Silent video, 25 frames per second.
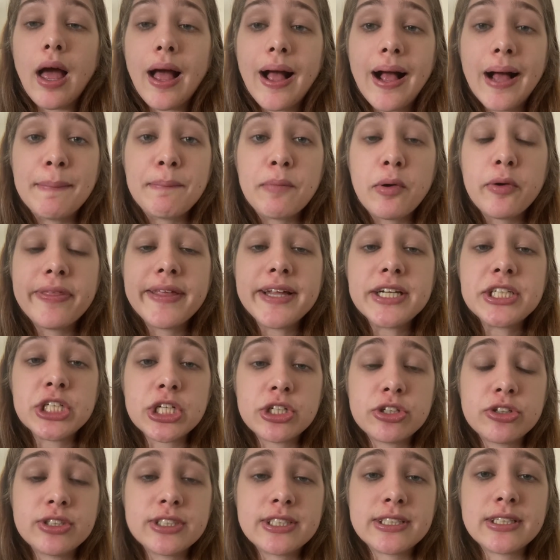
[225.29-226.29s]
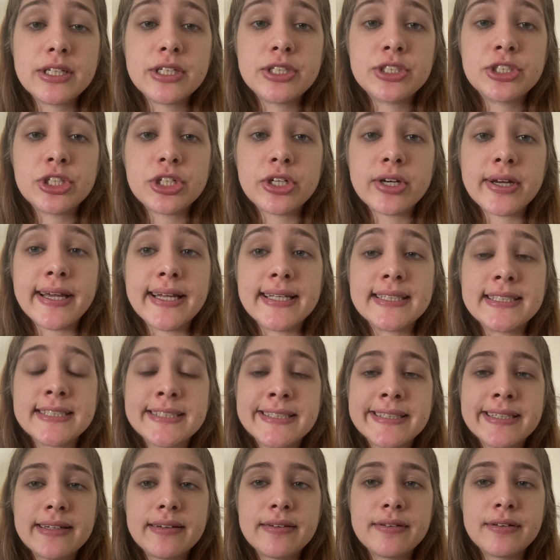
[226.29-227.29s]
But within children's literature,
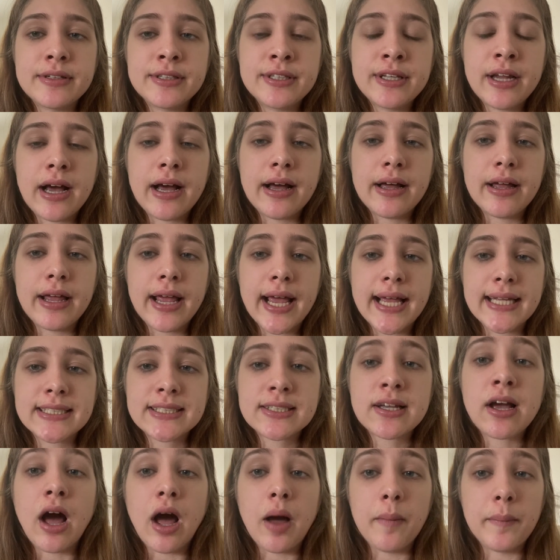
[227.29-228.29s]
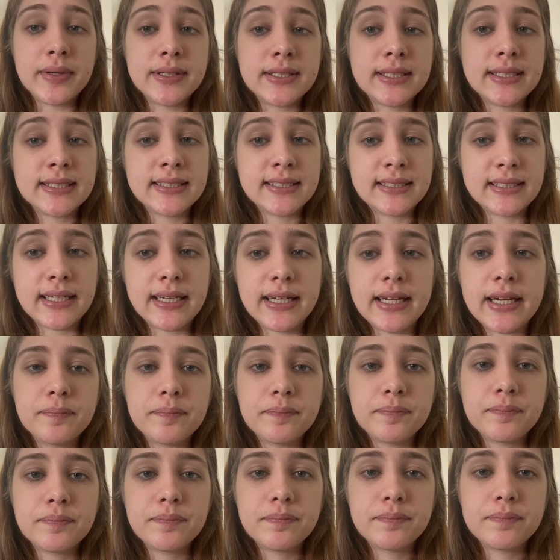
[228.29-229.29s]
it's not as common to see
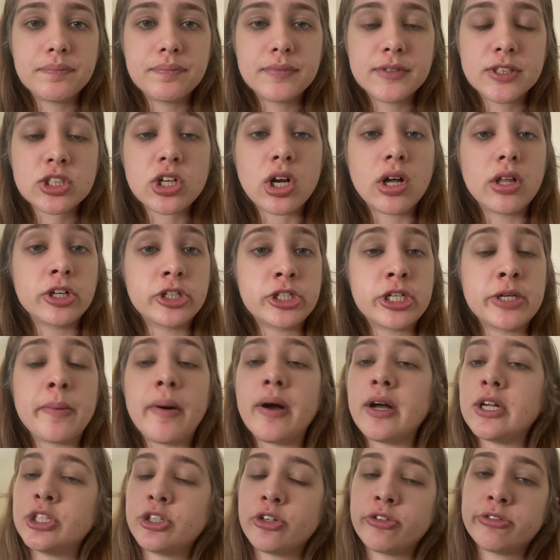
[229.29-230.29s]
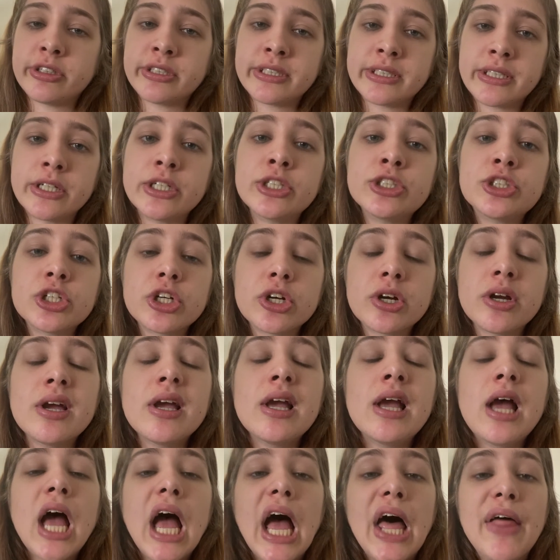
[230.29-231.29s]
scholarship on children's literature
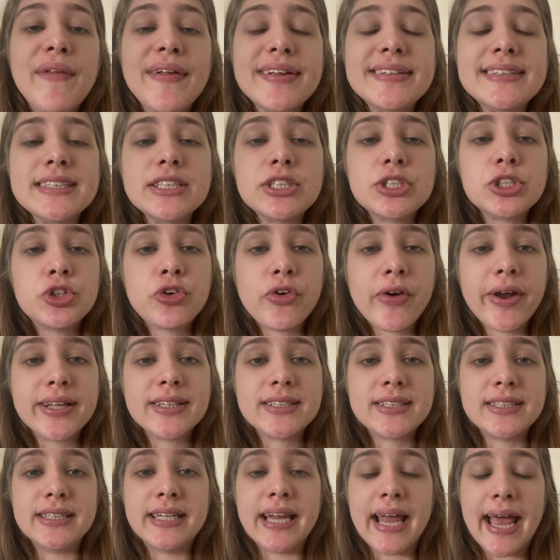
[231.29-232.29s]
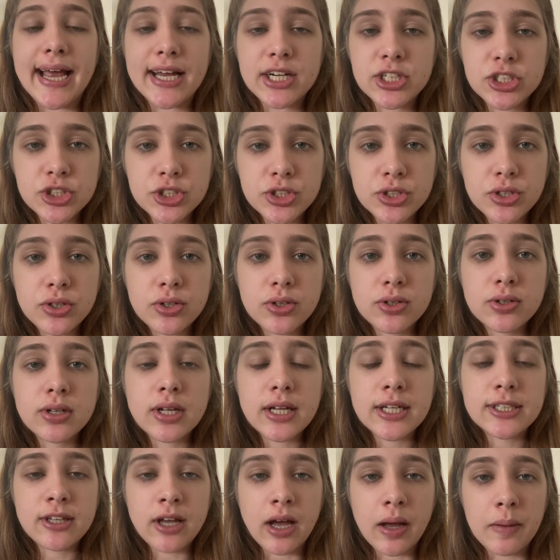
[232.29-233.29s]
unless it's transnational
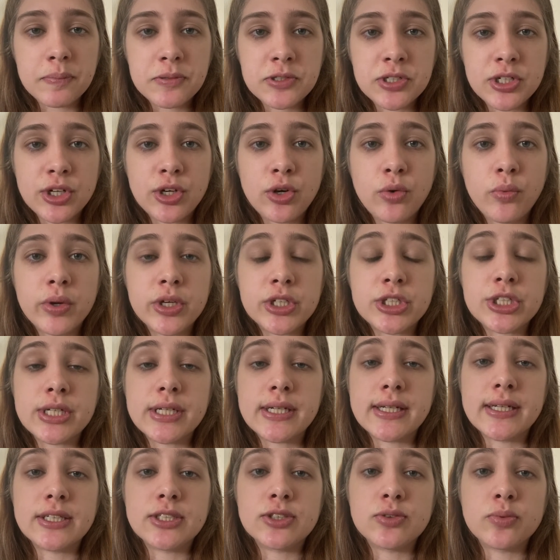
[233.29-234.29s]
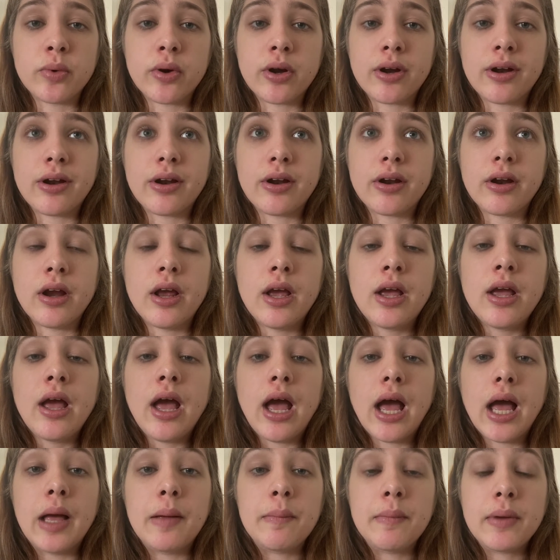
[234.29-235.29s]
adoption, which is where
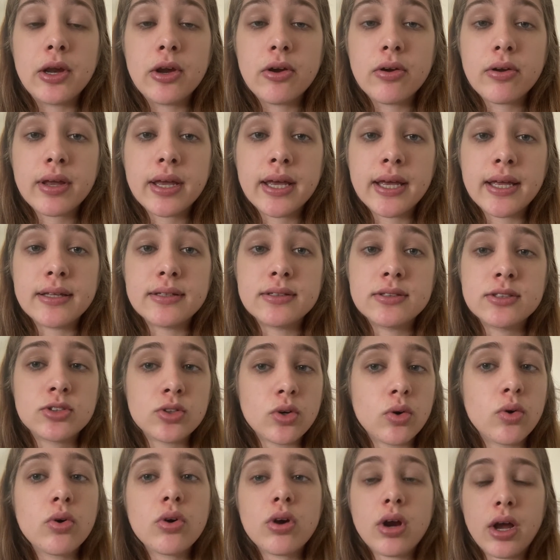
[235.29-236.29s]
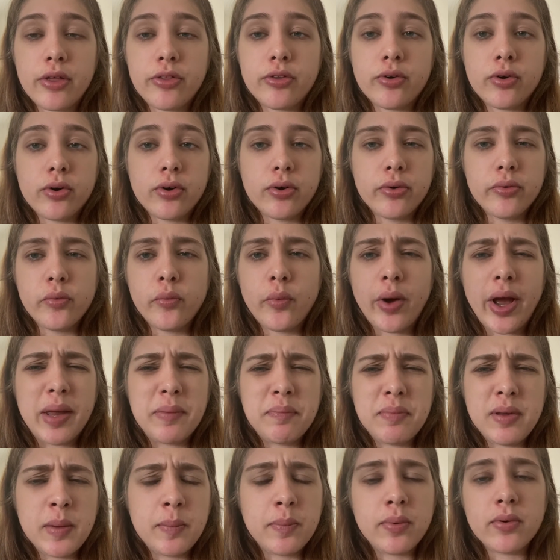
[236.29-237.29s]
Americans or other
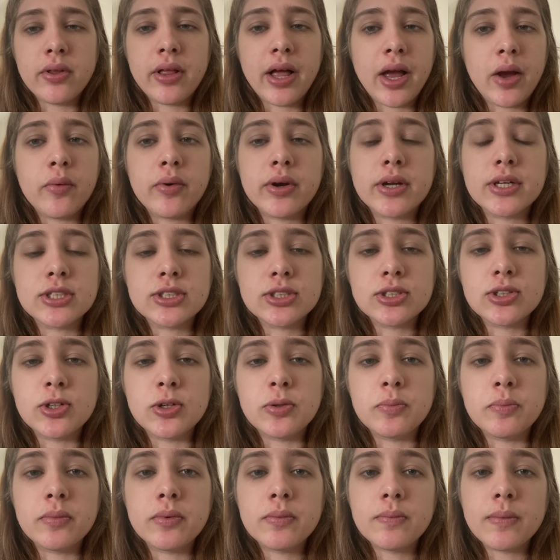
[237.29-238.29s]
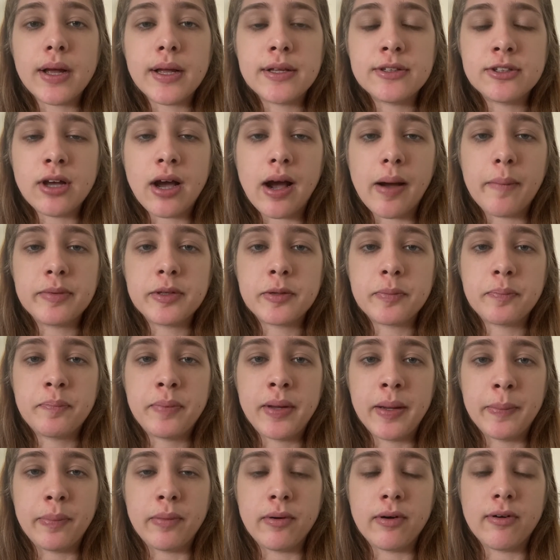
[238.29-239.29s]
white people, I would assume, adopt
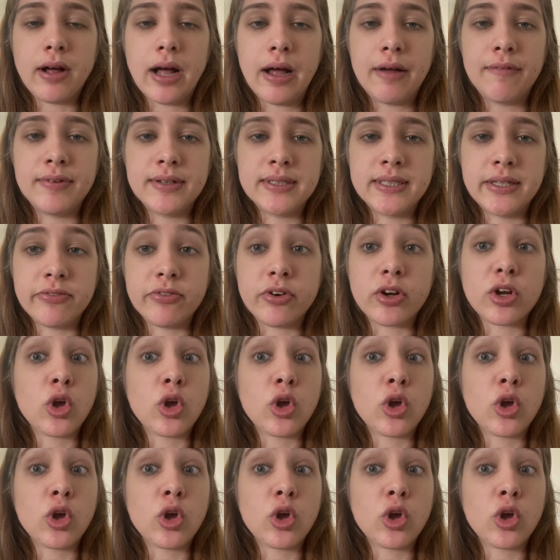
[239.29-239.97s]
people of a different